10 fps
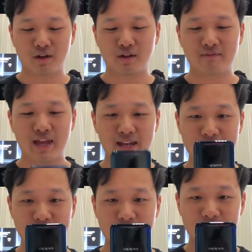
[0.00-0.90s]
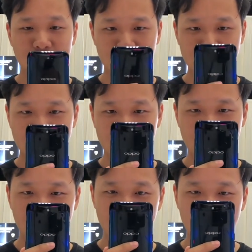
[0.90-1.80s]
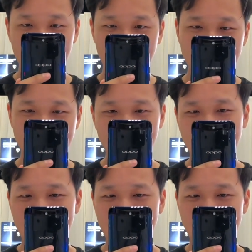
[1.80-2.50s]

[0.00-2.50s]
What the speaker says: Find X is so fundamentally different from the Find